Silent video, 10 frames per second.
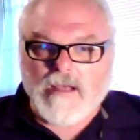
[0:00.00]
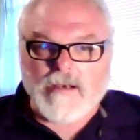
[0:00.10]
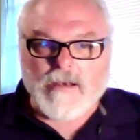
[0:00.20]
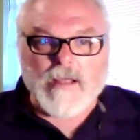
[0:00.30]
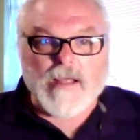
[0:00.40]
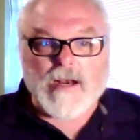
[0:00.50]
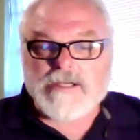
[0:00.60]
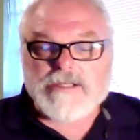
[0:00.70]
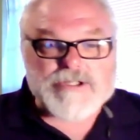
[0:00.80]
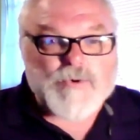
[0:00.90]
And
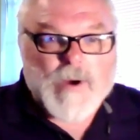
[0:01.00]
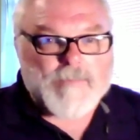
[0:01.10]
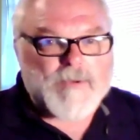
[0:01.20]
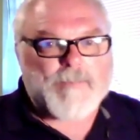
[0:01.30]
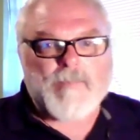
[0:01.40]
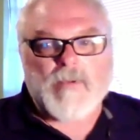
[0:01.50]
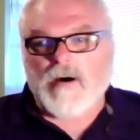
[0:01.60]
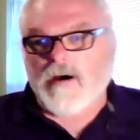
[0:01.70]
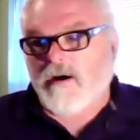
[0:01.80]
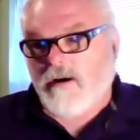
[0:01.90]
I just grabbed
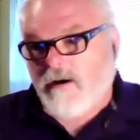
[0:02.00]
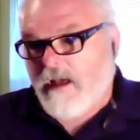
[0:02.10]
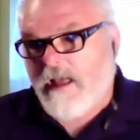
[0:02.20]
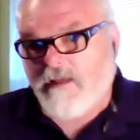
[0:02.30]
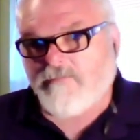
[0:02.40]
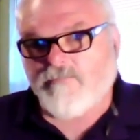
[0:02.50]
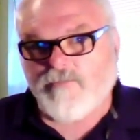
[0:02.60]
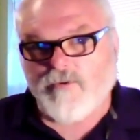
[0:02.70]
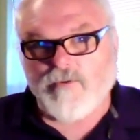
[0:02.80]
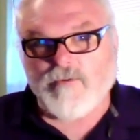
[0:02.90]
a
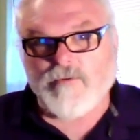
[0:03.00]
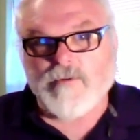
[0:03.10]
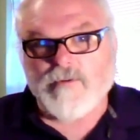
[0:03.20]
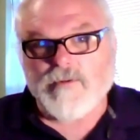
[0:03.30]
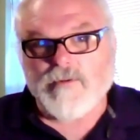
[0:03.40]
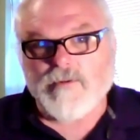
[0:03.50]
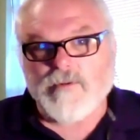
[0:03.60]
handful, and I